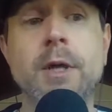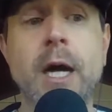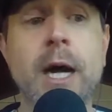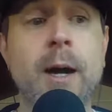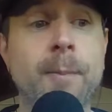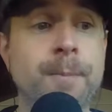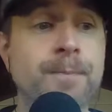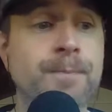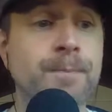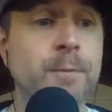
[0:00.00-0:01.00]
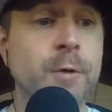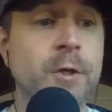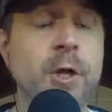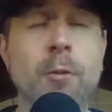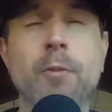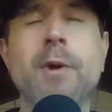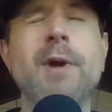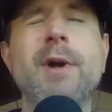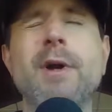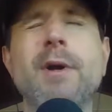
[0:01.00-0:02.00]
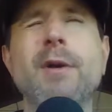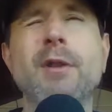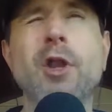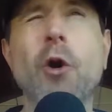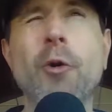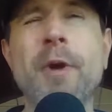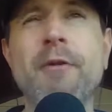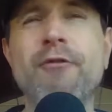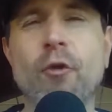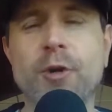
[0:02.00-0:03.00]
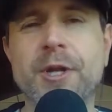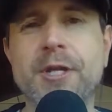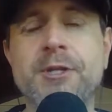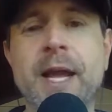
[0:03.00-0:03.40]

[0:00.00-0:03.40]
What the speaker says: low to mid 40s